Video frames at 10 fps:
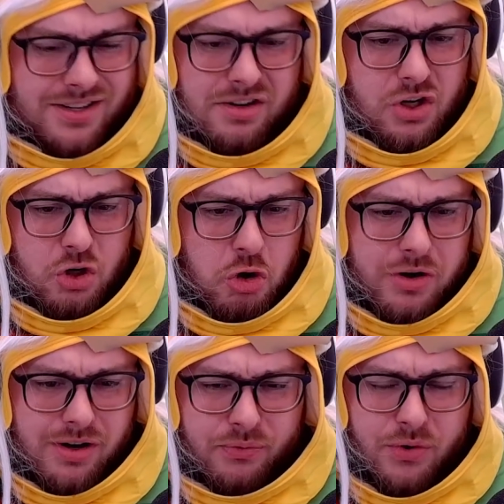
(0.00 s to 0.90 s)

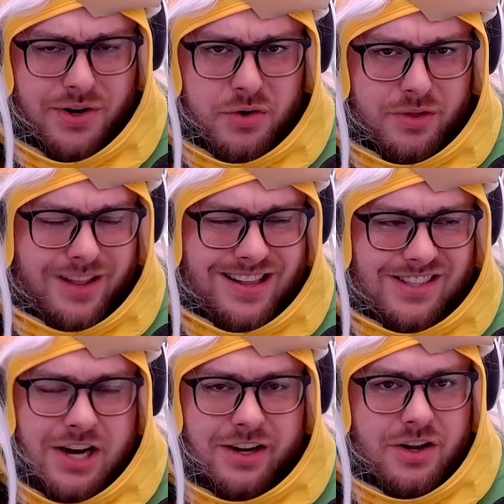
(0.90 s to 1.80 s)
good for you. Like that's not
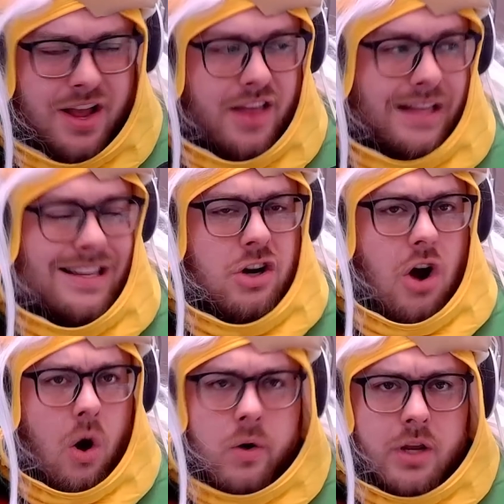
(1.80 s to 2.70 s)
an
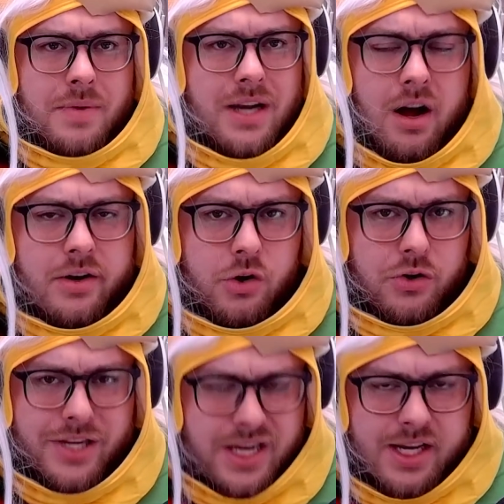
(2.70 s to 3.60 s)
argument on your
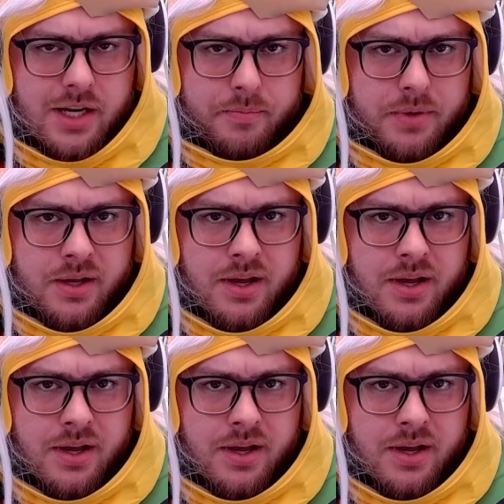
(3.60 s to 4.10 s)
team.